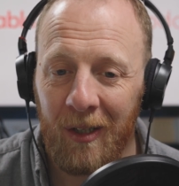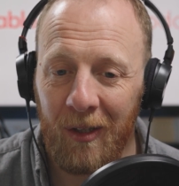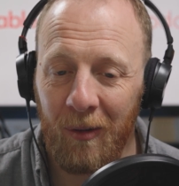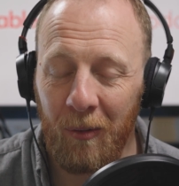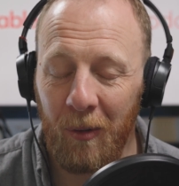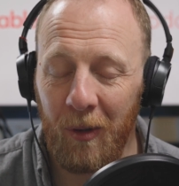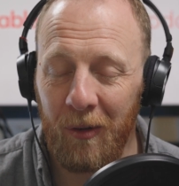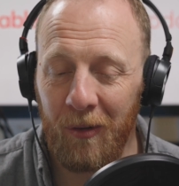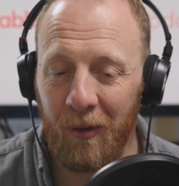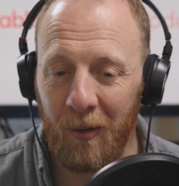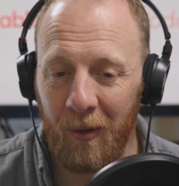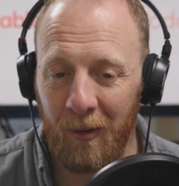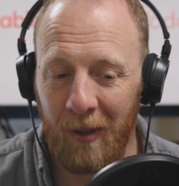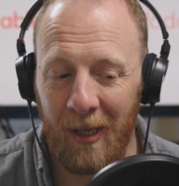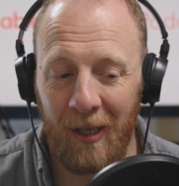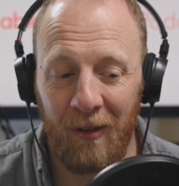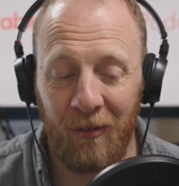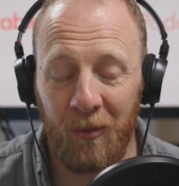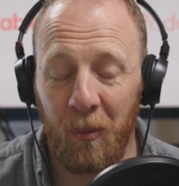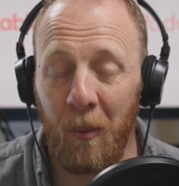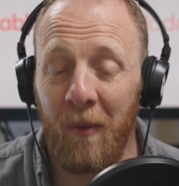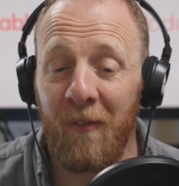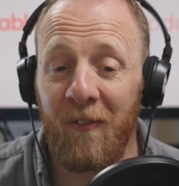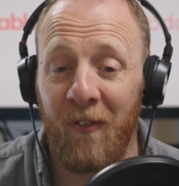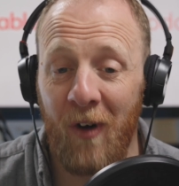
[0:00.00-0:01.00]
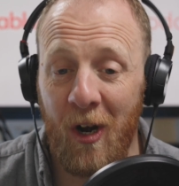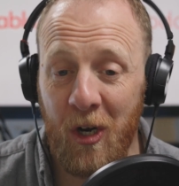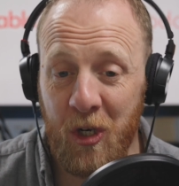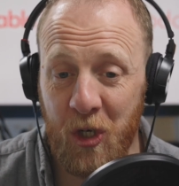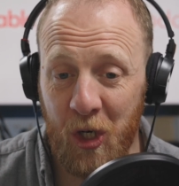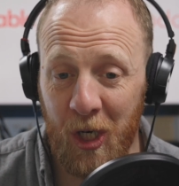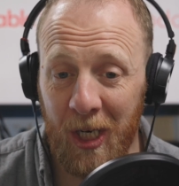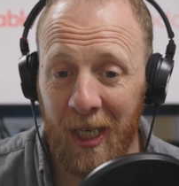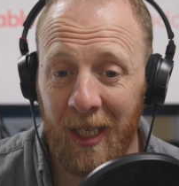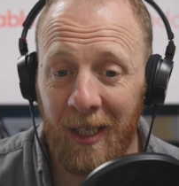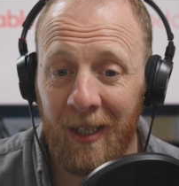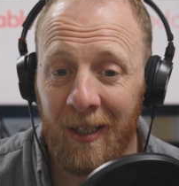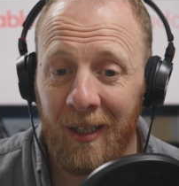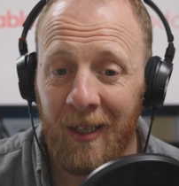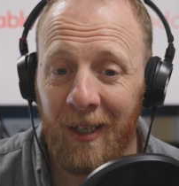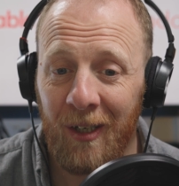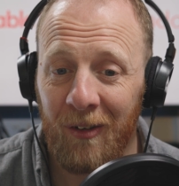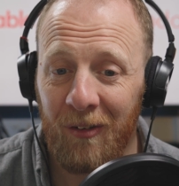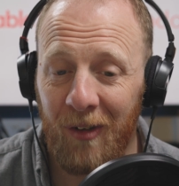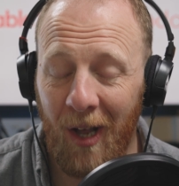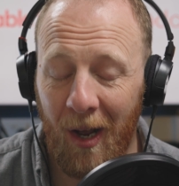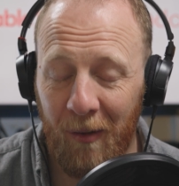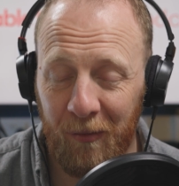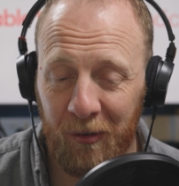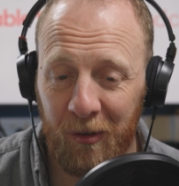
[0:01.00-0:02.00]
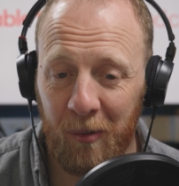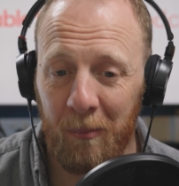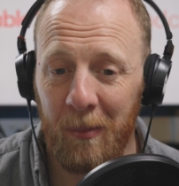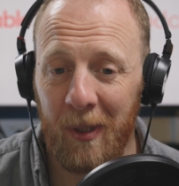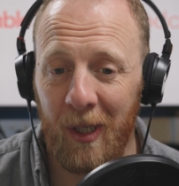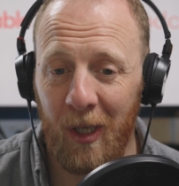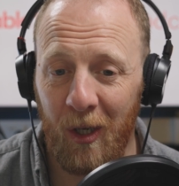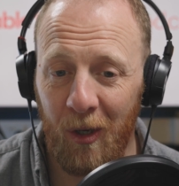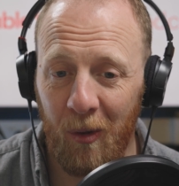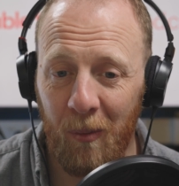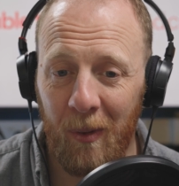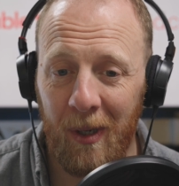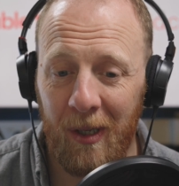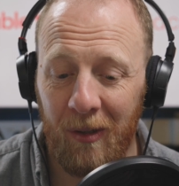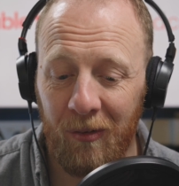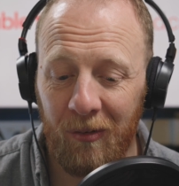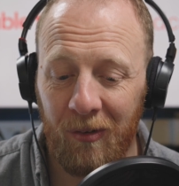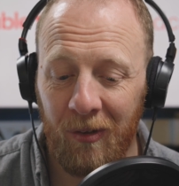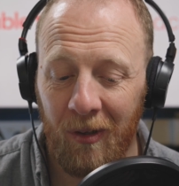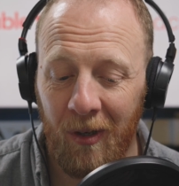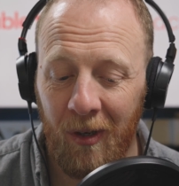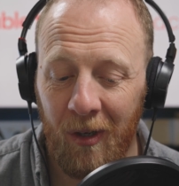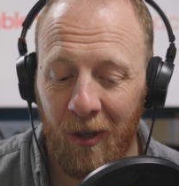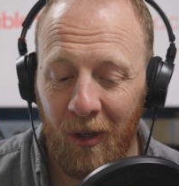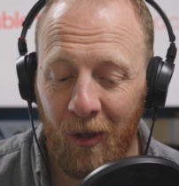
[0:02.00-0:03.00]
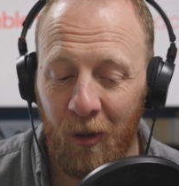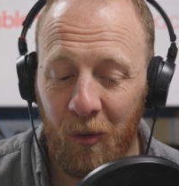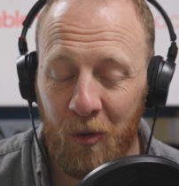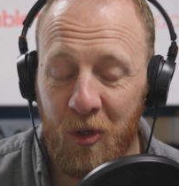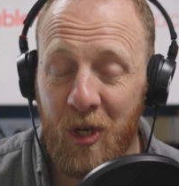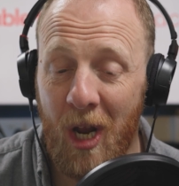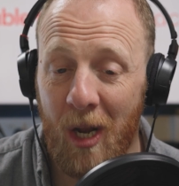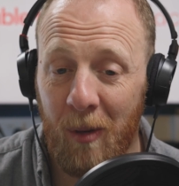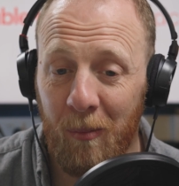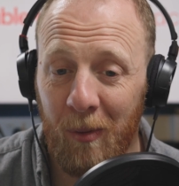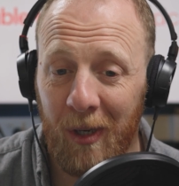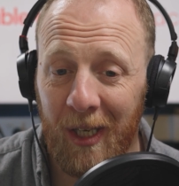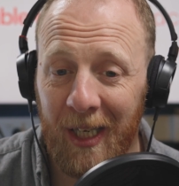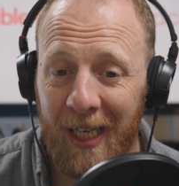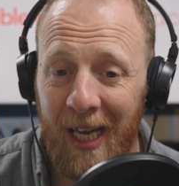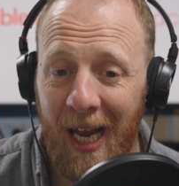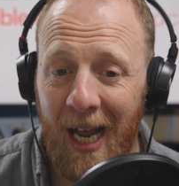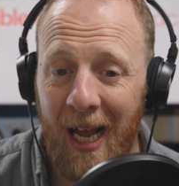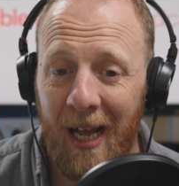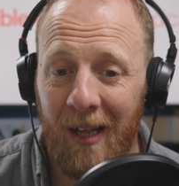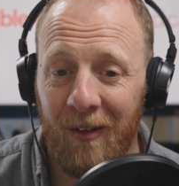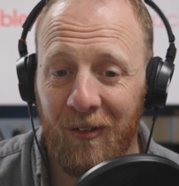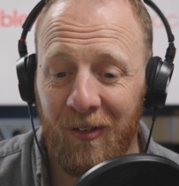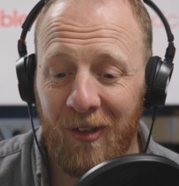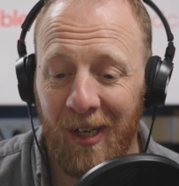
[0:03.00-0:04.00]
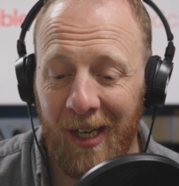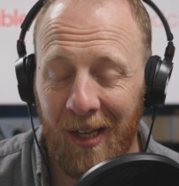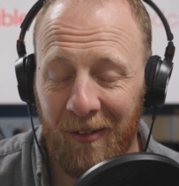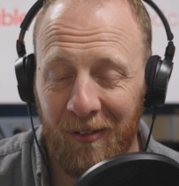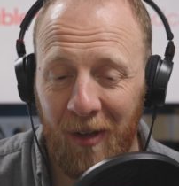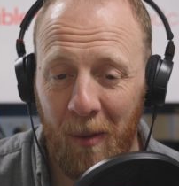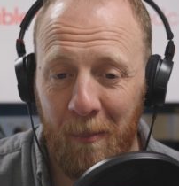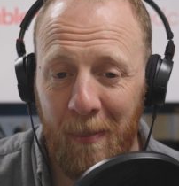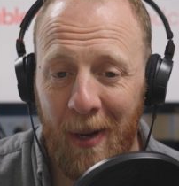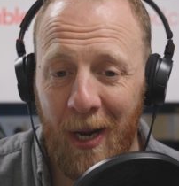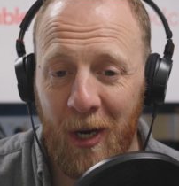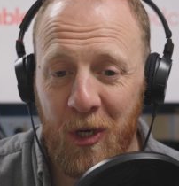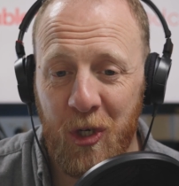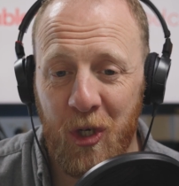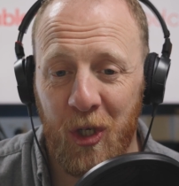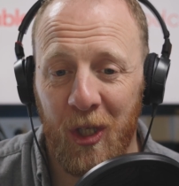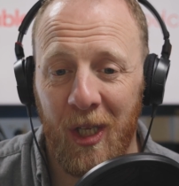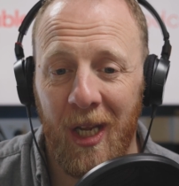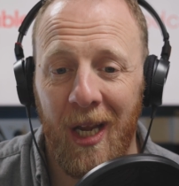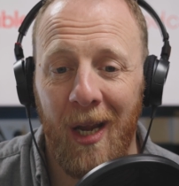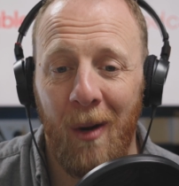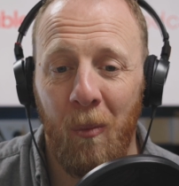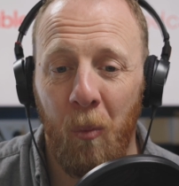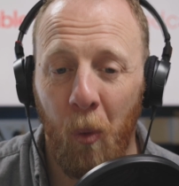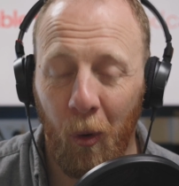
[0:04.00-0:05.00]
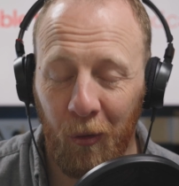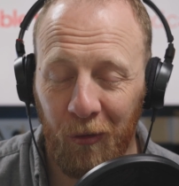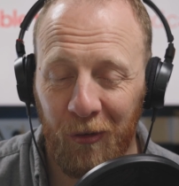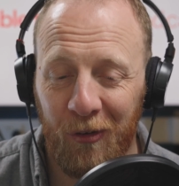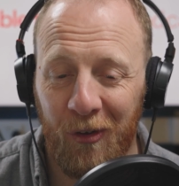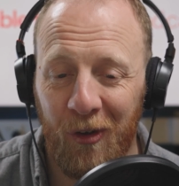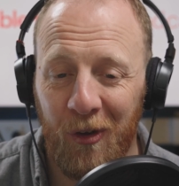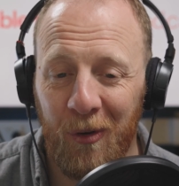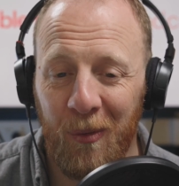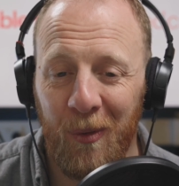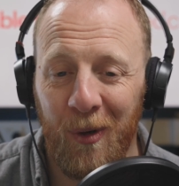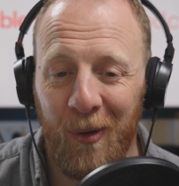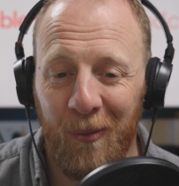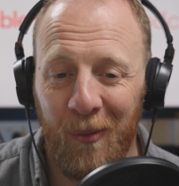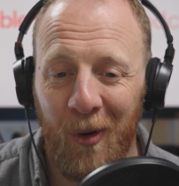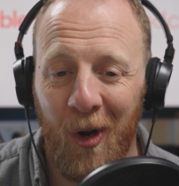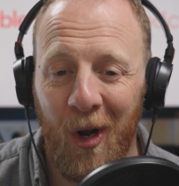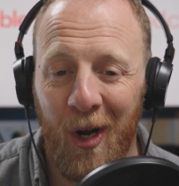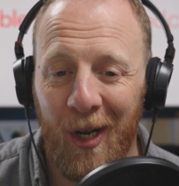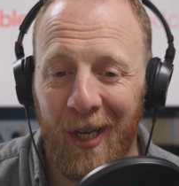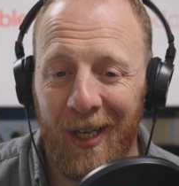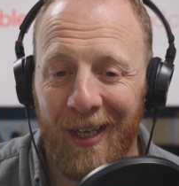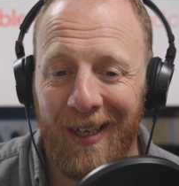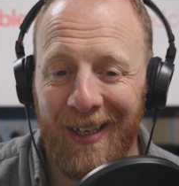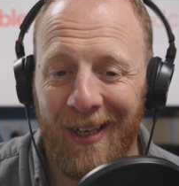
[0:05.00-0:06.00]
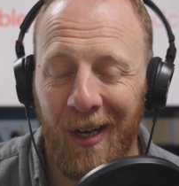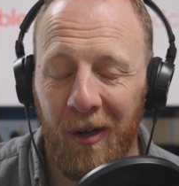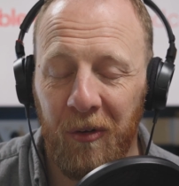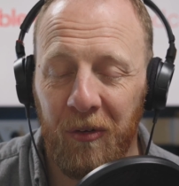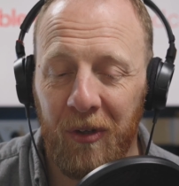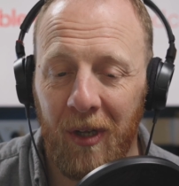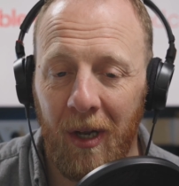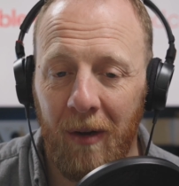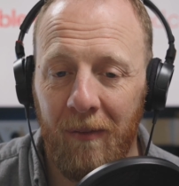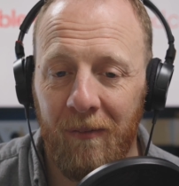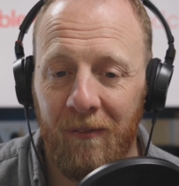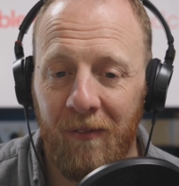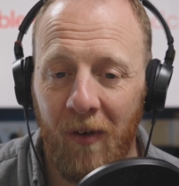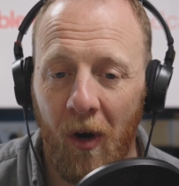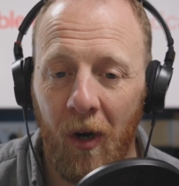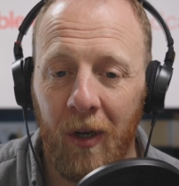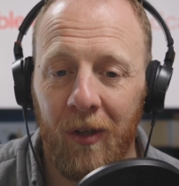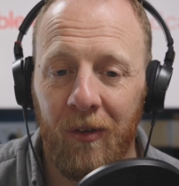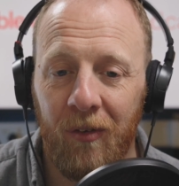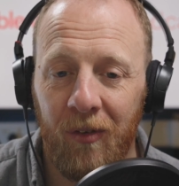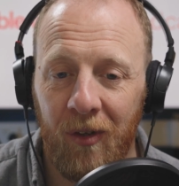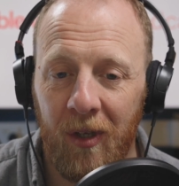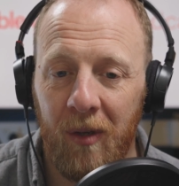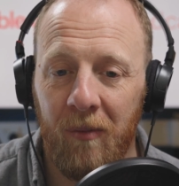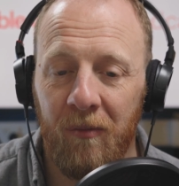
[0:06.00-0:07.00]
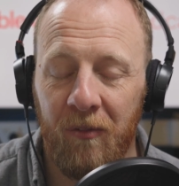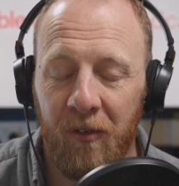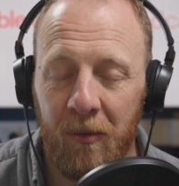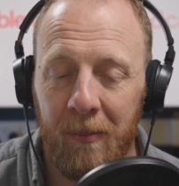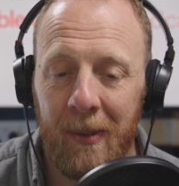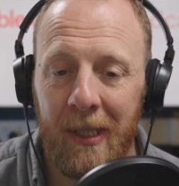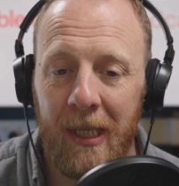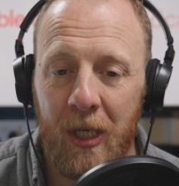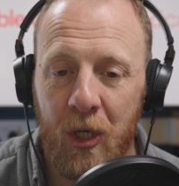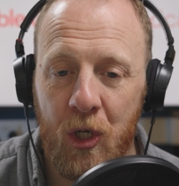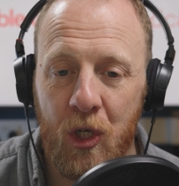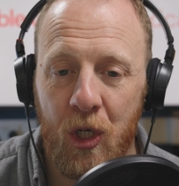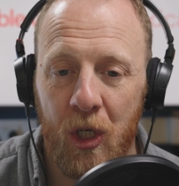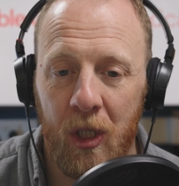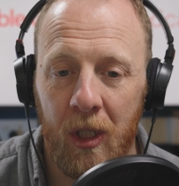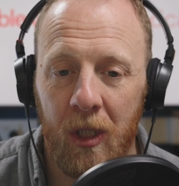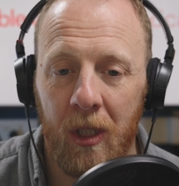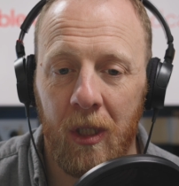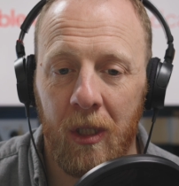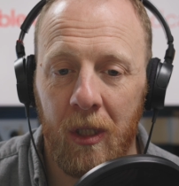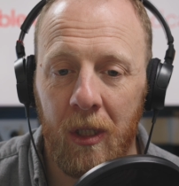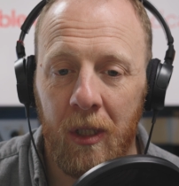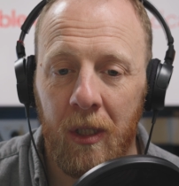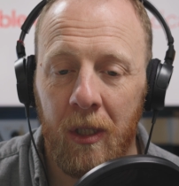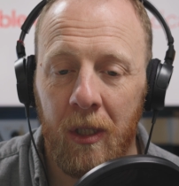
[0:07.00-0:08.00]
It's refreshing to have somebody who genuinely cares, still has that passion there, wants to do it right, goes out and finds the information